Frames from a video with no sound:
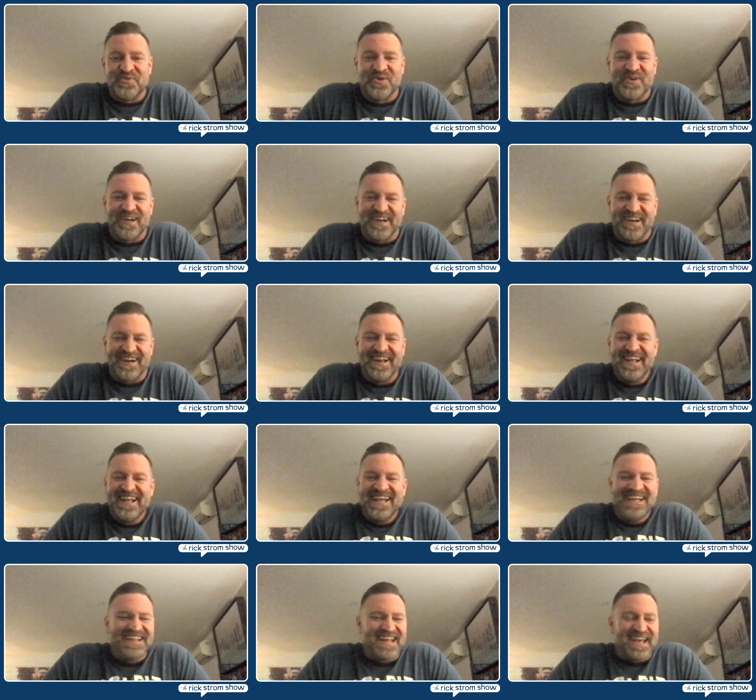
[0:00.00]
where
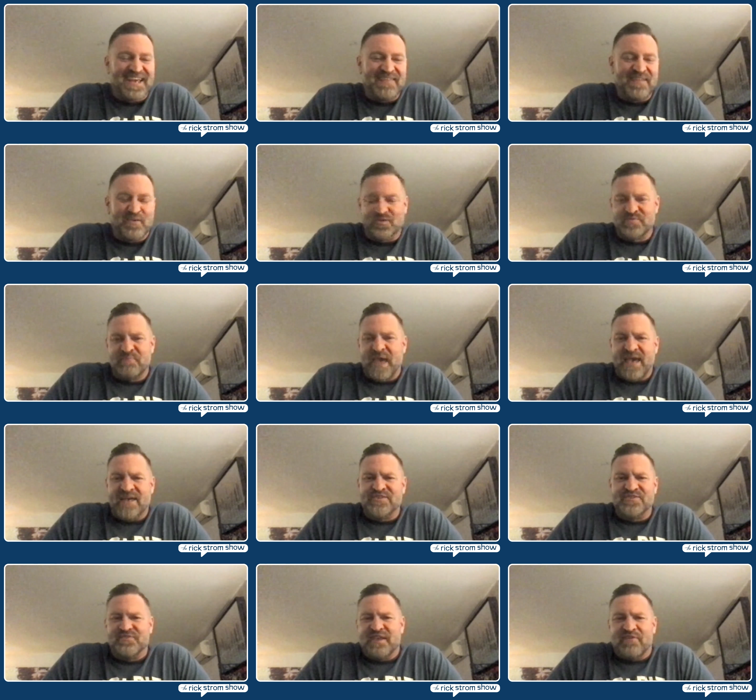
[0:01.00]
like there was banks
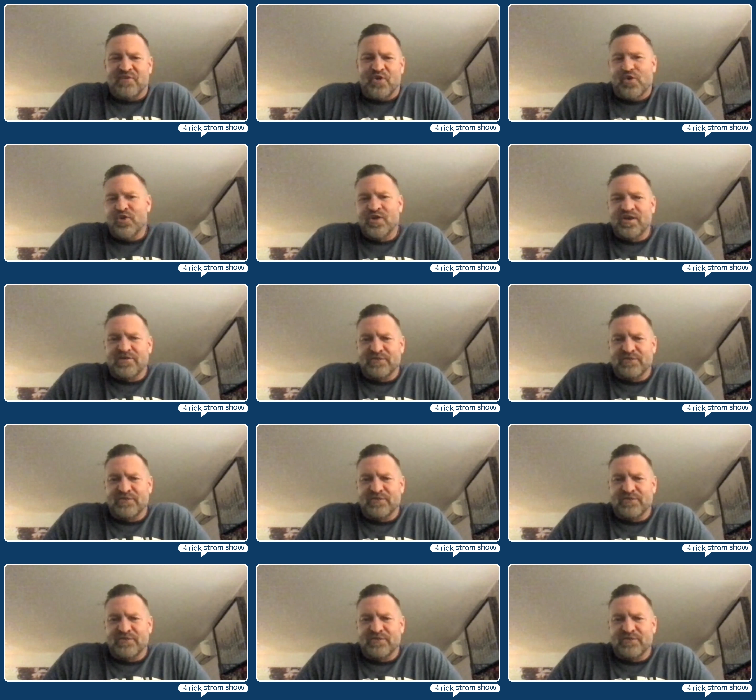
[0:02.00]
you've never heard of,